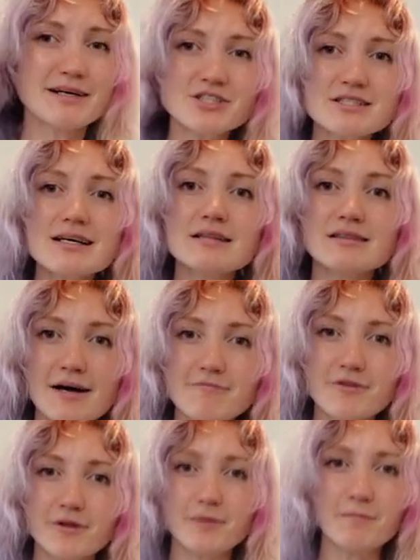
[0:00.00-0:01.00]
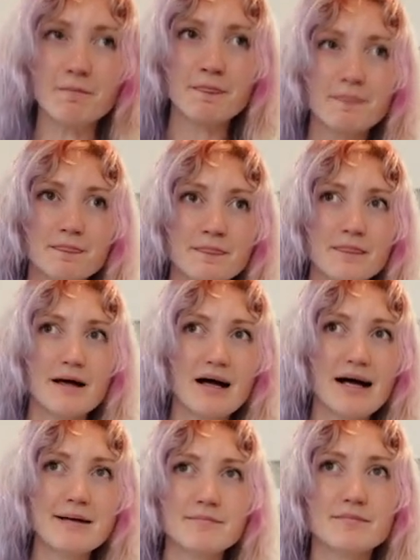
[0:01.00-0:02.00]
much as I love them,
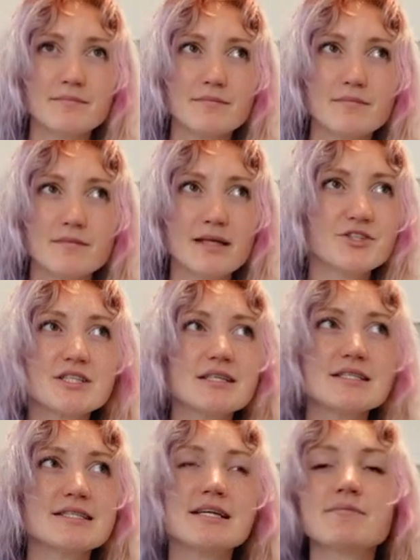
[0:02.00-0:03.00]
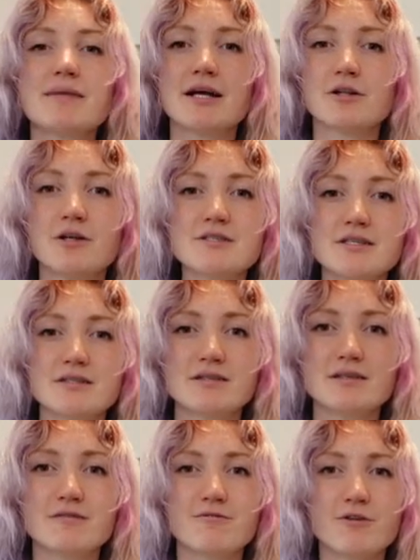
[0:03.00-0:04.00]
they're just gonna sit in my closet
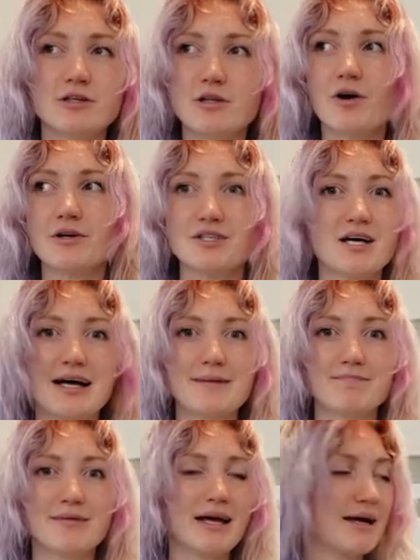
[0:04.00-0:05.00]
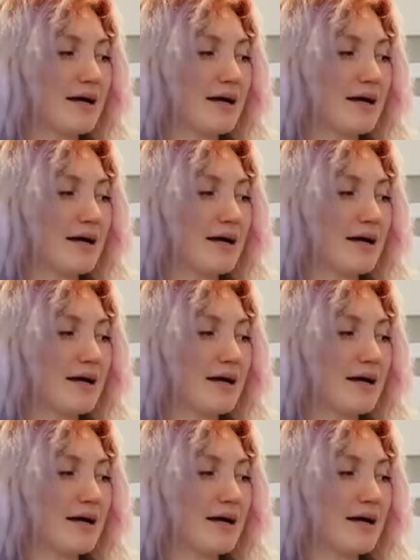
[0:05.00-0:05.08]
for a long time.